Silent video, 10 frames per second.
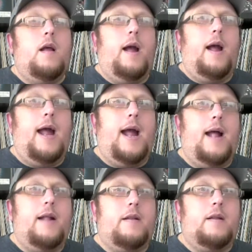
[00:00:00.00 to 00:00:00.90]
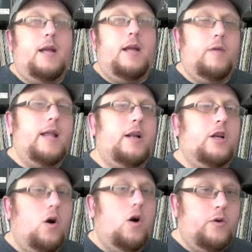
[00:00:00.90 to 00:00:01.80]
and he would then
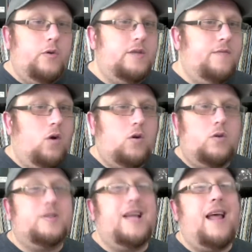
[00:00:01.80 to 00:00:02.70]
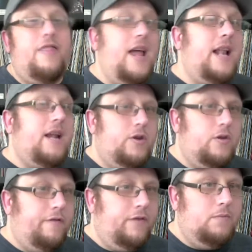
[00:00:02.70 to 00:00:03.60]
go do his vocals, and then he would do
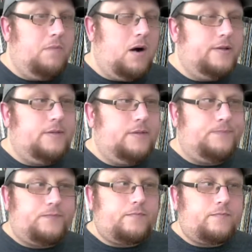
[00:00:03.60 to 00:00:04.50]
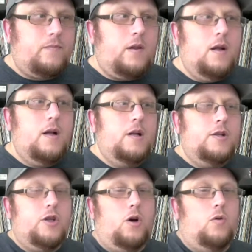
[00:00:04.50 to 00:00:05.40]
the flute parts.
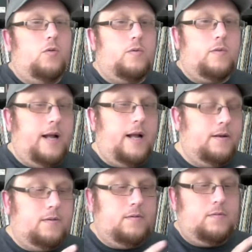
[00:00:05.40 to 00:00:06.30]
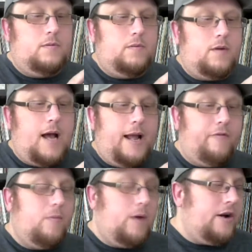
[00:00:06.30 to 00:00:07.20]
So, and I,
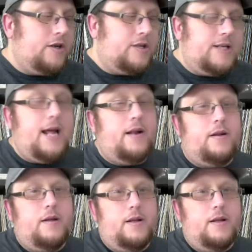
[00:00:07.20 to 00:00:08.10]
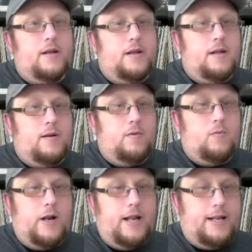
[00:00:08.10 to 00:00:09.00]
from what I understand,
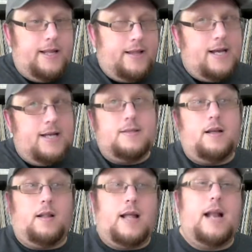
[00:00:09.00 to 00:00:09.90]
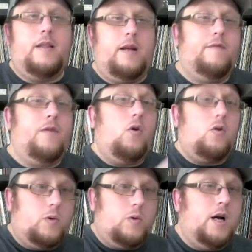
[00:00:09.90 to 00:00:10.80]
when they did this, a lot of the
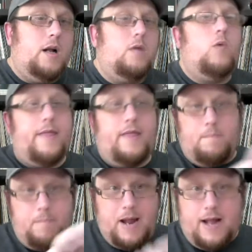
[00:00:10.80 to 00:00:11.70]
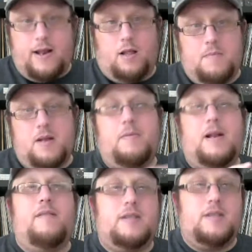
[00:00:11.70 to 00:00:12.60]
vocals were done with the band element, but
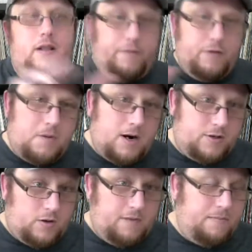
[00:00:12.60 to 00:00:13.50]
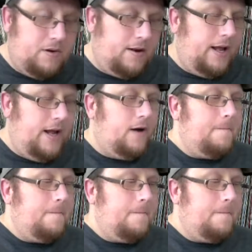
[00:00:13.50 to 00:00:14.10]
obviously the flute parts were going to be put in later.